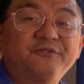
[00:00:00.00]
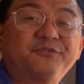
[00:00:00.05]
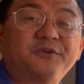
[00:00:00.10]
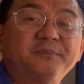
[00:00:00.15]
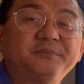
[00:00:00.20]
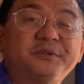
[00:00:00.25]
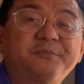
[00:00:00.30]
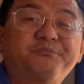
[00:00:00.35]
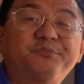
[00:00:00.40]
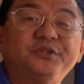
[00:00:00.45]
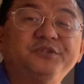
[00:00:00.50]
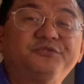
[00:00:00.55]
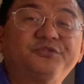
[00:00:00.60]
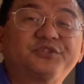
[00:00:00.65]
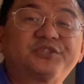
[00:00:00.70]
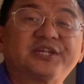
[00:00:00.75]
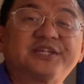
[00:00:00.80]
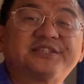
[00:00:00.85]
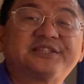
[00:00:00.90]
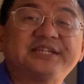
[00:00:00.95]
from the previous
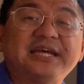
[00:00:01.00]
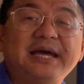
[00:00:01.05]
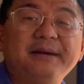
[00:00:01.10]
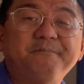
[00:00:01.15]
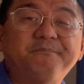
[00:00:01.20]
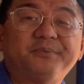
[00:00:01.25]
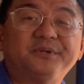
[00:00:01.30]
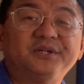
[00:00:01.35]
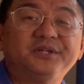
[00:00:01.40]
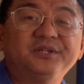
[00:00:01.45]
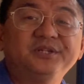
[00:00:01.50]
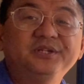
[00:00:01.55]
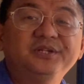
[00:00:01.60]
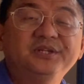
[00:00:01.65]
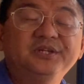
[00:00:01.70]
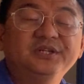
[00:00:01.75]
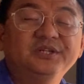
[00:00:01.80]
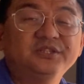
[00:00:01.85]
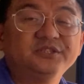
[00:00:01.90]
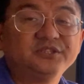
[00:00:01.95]
example,
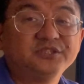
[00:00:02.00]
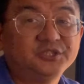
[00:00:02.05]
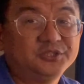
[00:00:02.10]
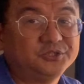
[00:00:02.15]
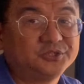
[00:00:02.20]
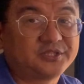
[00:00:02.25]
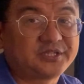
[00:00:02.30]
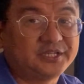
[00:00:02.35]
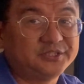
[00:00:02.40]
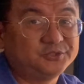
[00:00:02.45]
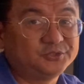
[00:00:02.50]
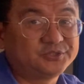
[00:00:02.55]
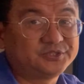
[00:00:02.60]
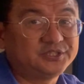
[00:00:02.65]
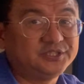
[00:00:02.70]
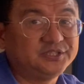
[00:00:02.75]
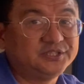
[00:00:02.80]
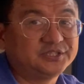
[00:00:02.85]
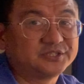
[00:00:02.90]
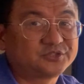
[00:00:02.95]
can you
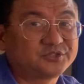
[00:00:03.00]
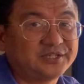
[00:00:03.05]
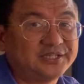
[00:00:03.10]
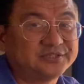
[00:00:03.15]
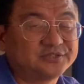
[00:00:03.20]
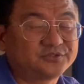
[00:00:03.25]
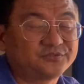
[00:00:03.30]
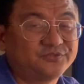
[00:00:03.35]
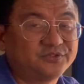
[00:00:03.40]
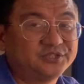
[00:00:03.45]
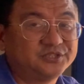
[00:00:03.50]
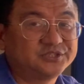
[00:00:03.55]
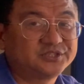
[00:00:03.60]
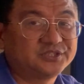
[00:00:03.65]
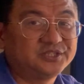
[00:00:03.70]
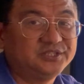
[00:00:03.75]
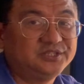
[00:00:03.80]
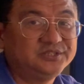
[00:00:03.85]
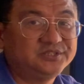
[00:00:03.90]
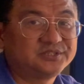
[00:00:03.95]
see the
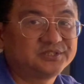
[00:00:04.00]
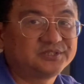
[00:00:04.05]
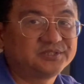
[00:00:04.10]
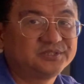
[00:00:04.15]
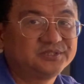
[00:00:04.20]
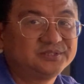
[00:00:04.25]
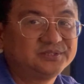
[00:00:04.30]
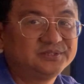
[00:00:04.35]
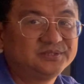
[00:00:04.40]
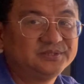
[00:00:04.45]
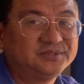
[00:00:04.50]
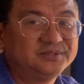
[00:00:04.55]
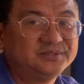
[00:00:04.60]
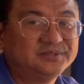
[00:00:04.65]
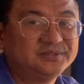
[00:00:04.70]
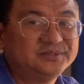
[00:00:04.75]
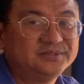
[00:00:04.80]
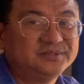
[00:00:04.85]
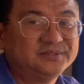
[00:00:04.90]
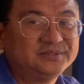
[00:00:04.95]
transversals?
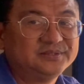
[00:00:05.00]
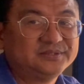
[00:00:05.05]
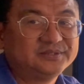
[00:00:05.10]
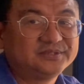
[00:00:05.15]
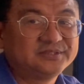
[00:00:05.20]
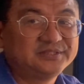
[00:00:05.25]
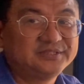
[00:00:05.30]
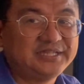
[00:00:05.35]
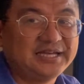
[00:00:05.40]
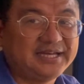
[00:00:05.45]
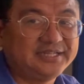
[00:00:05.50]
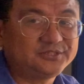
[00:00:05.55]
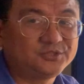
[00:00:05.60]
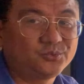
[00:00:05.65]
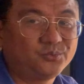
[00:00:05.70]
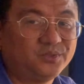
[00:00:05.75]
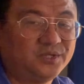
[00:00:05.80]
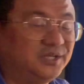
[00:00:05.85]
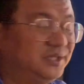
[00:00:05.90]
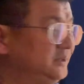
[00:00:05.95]
That's
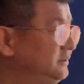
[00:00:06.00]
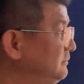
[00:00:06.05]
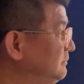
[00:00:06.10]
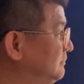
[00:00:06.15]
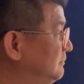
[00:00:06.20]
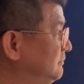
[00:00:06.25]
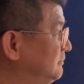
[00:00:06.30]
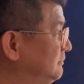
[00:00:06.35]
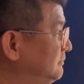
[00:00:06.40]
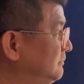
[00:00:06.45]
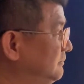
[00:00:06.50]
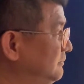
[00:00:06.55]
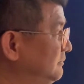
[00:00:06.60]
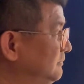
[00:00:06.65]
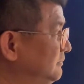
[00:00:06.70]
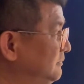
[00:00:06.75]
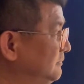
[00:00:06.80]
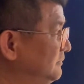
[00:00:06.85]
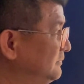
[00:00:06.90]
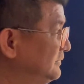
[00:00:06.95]
one.
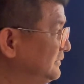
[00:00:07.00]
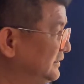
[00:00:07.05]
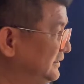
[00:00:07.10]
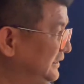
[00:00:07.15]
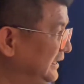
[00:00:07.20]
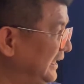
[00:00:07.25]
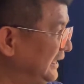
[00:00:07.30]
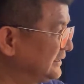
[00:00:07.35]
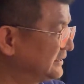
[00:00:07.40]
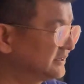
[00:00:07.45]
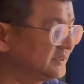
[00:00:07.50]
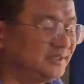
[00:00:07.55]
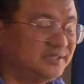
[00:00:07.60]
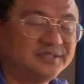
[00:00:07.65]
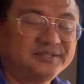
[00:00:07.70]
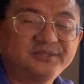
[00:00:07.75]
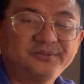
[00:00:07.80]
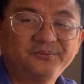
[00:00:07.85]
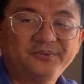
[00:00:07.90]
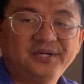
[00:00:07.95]
That's
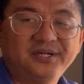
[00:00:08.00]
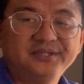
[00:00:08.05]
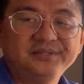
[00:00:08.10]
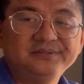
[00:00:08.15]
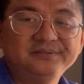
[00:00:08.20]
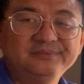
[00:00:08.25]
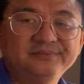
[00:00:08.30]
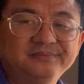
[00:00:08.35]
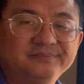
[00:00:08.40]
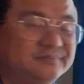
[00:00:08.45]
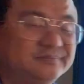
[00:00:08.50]
another one.